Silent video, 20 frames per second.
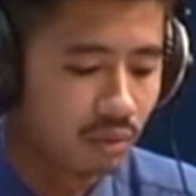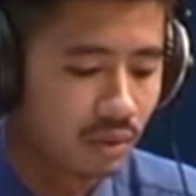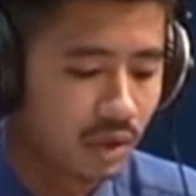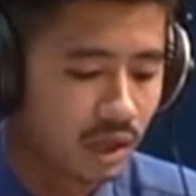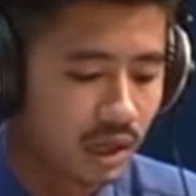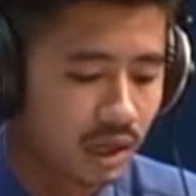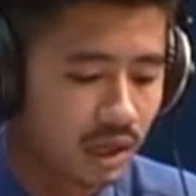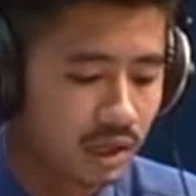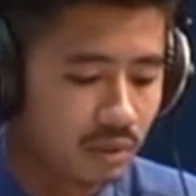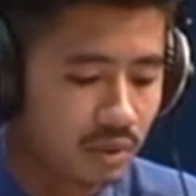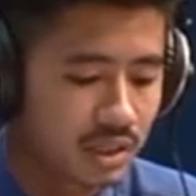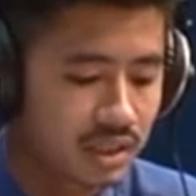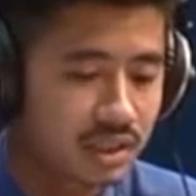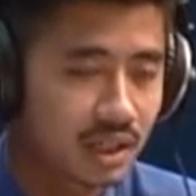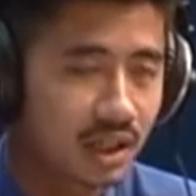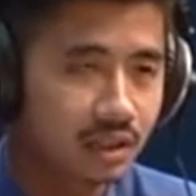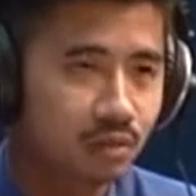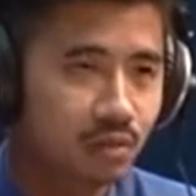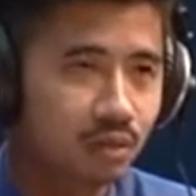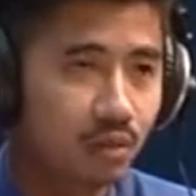where we
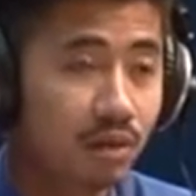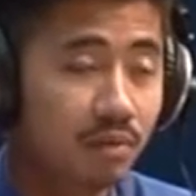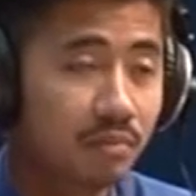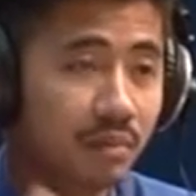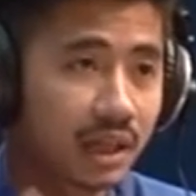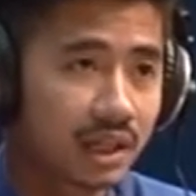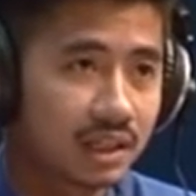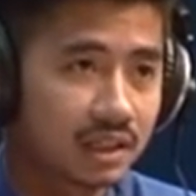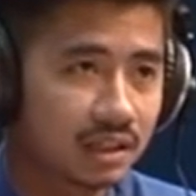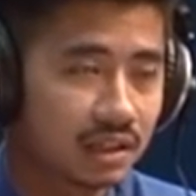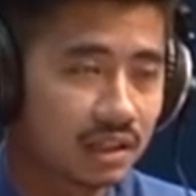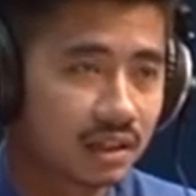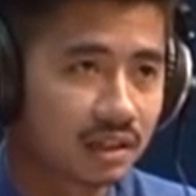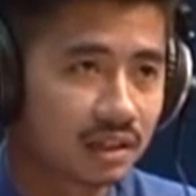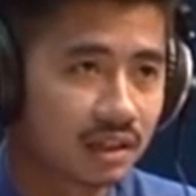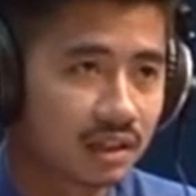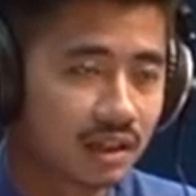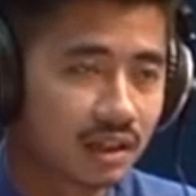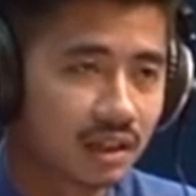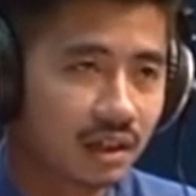start to do the marketing
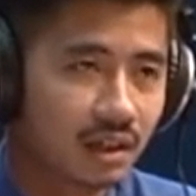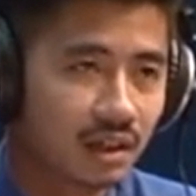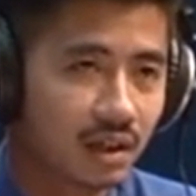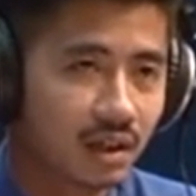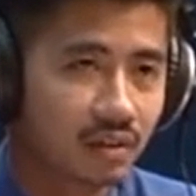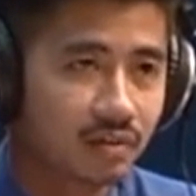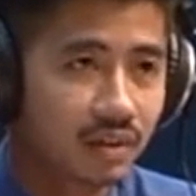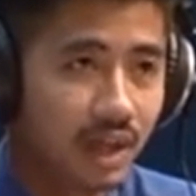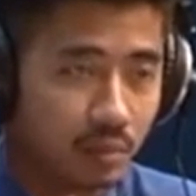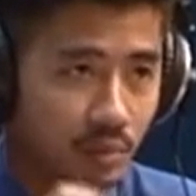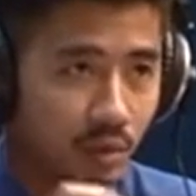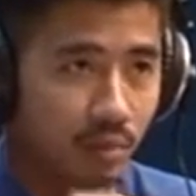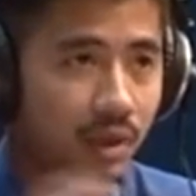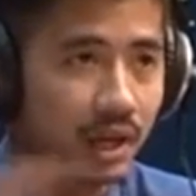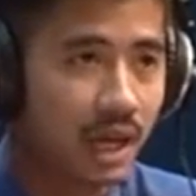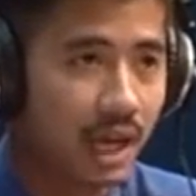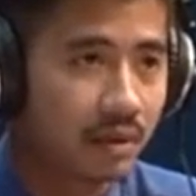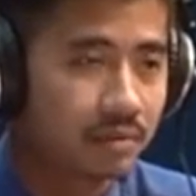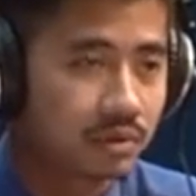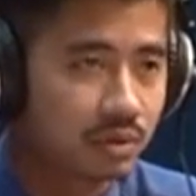of that
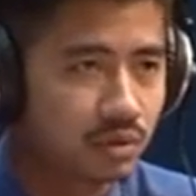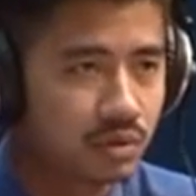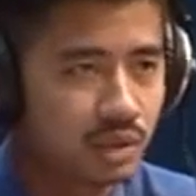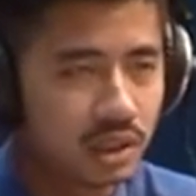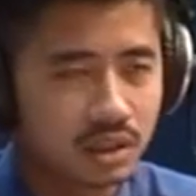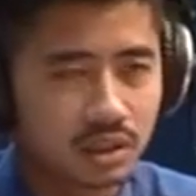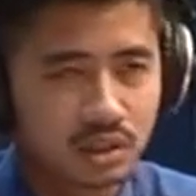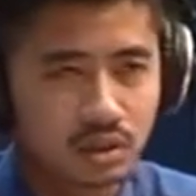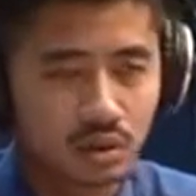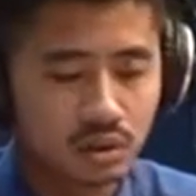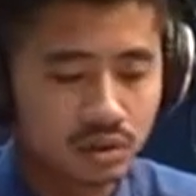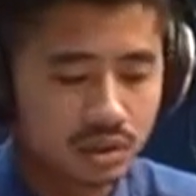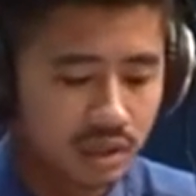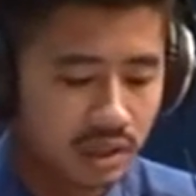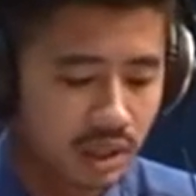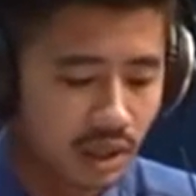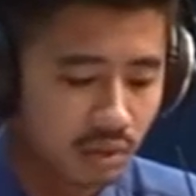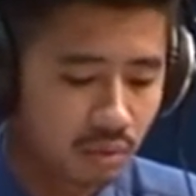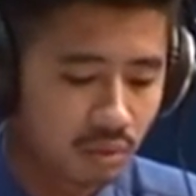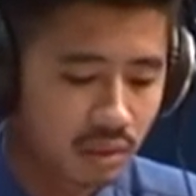mobile apps using social
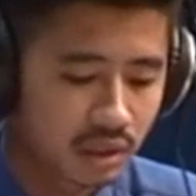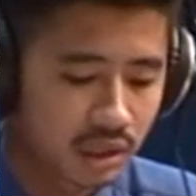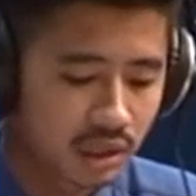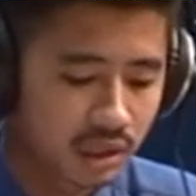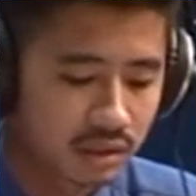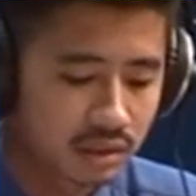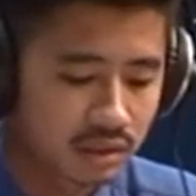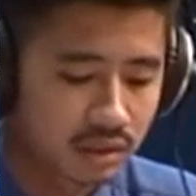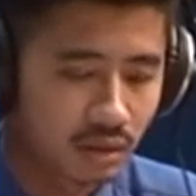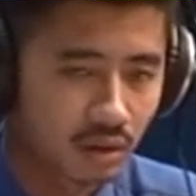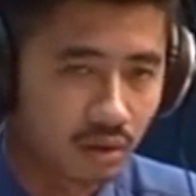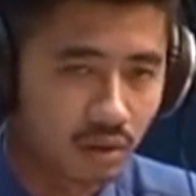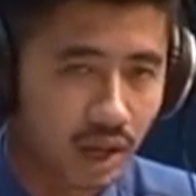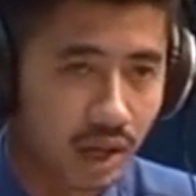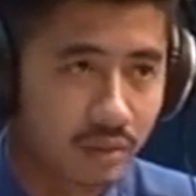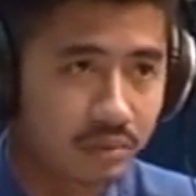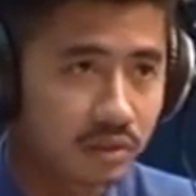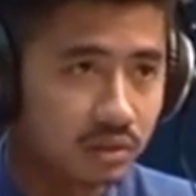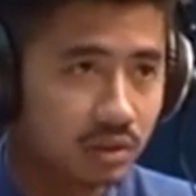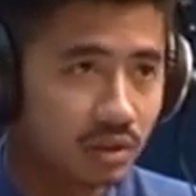networks or
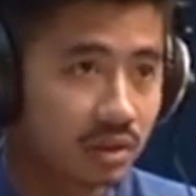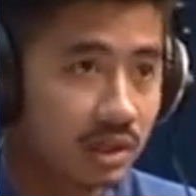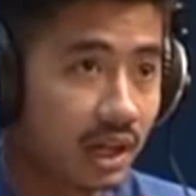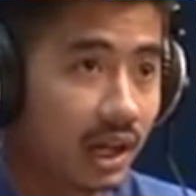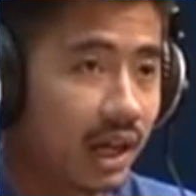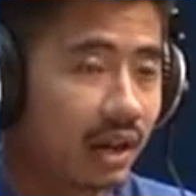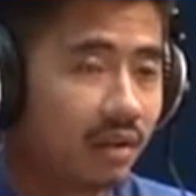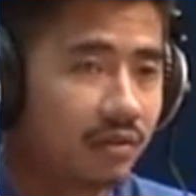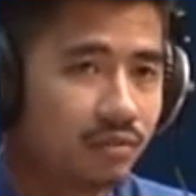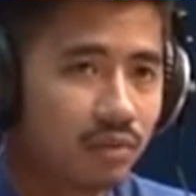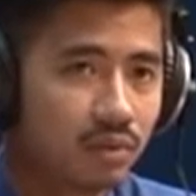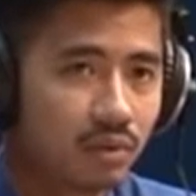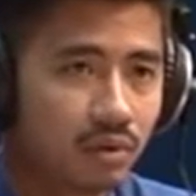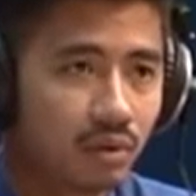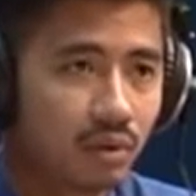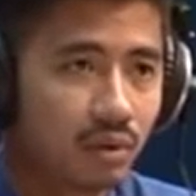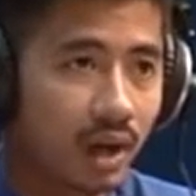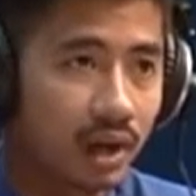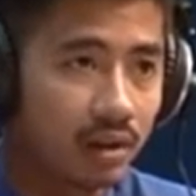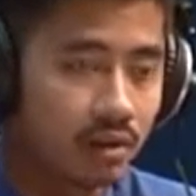app stores like iPhone
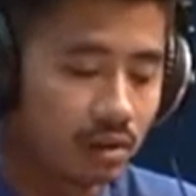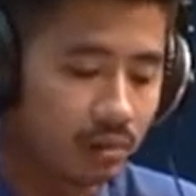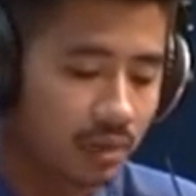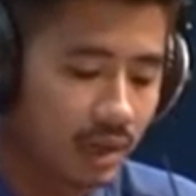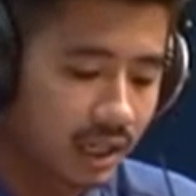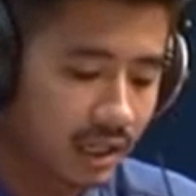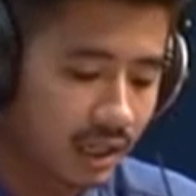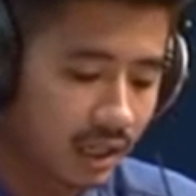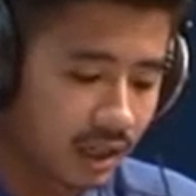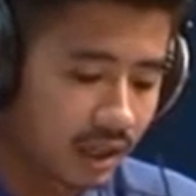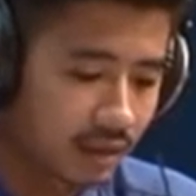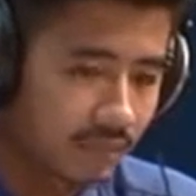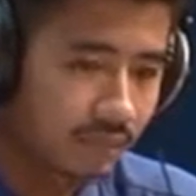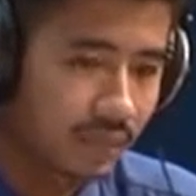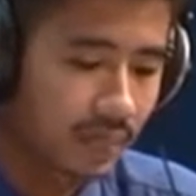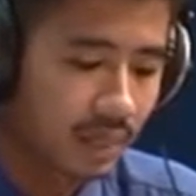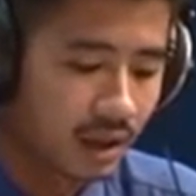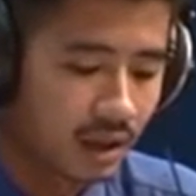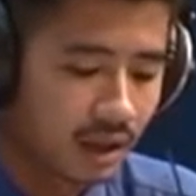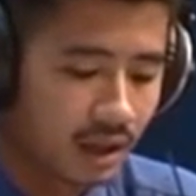or Android market,
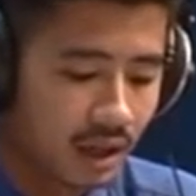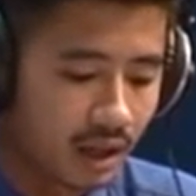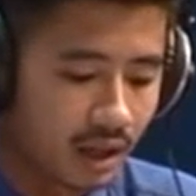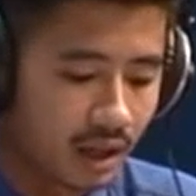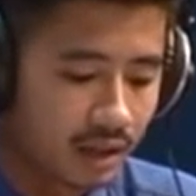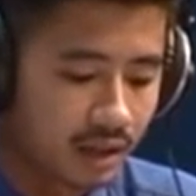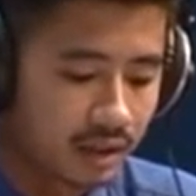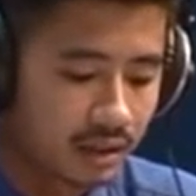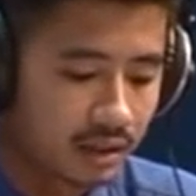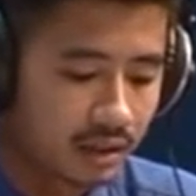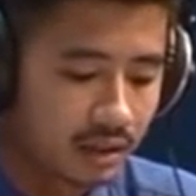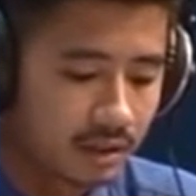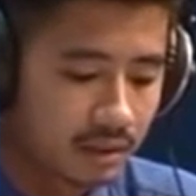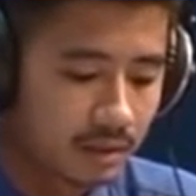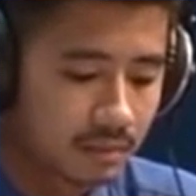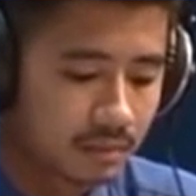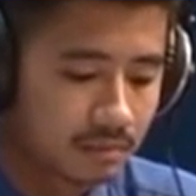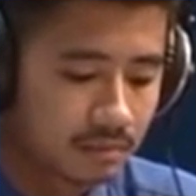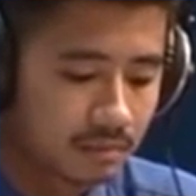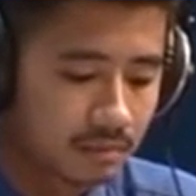and
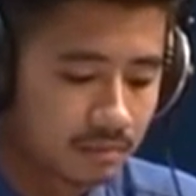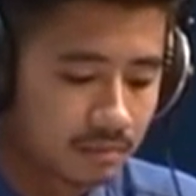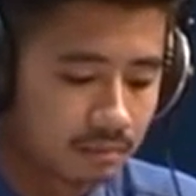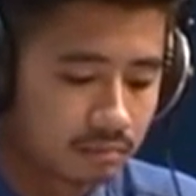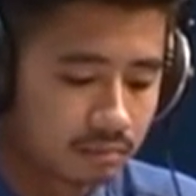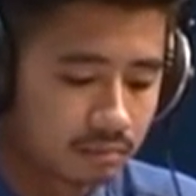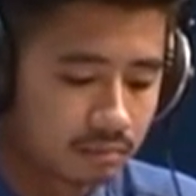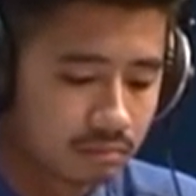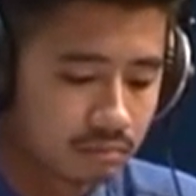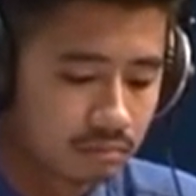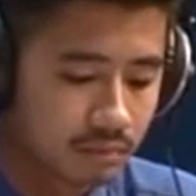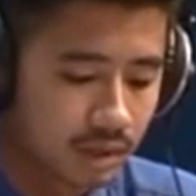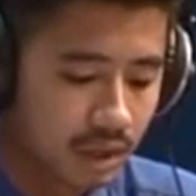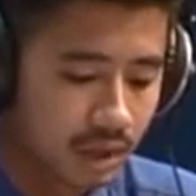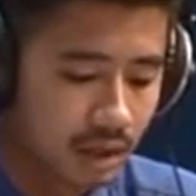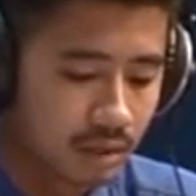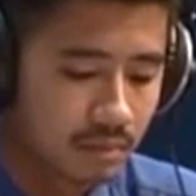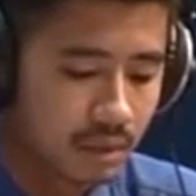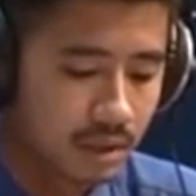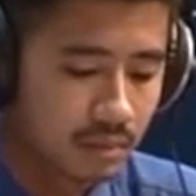
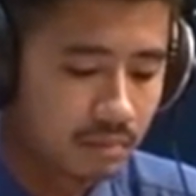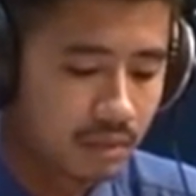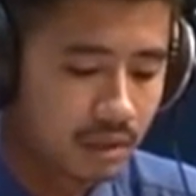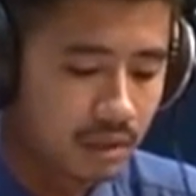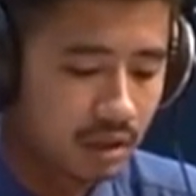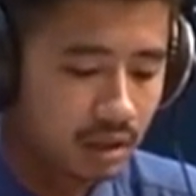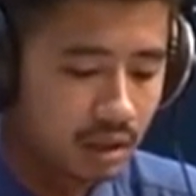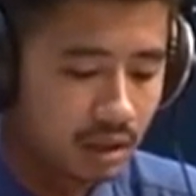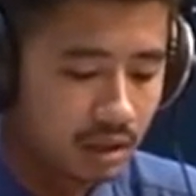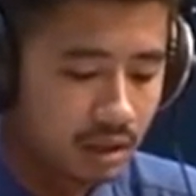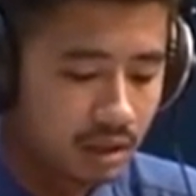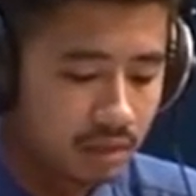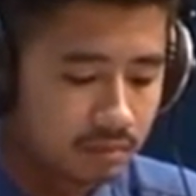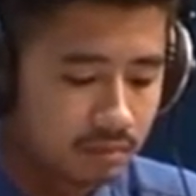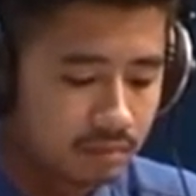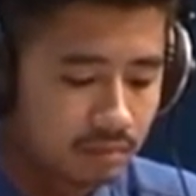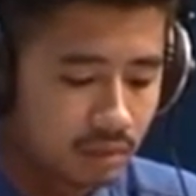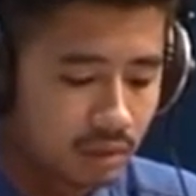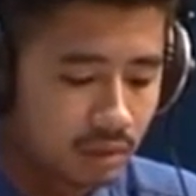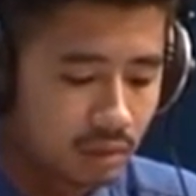maybe
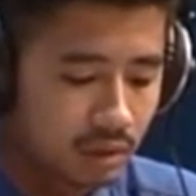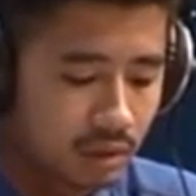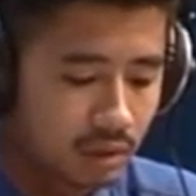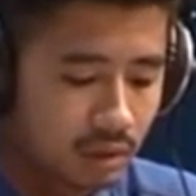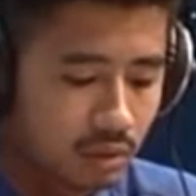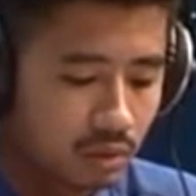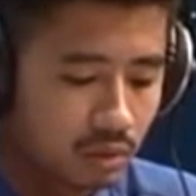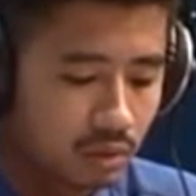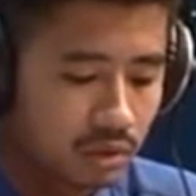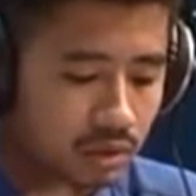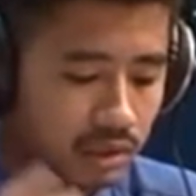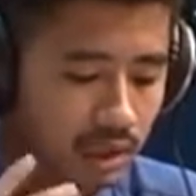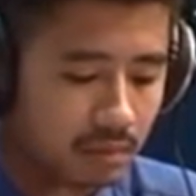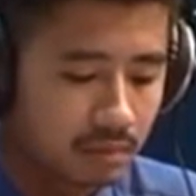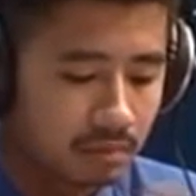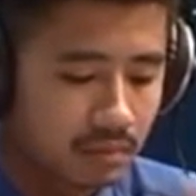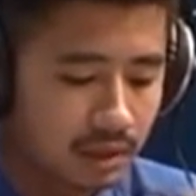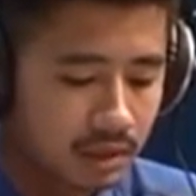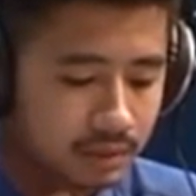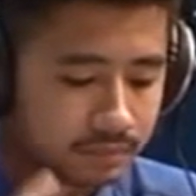we do
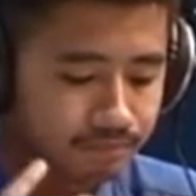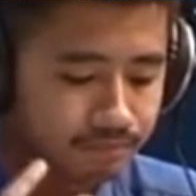some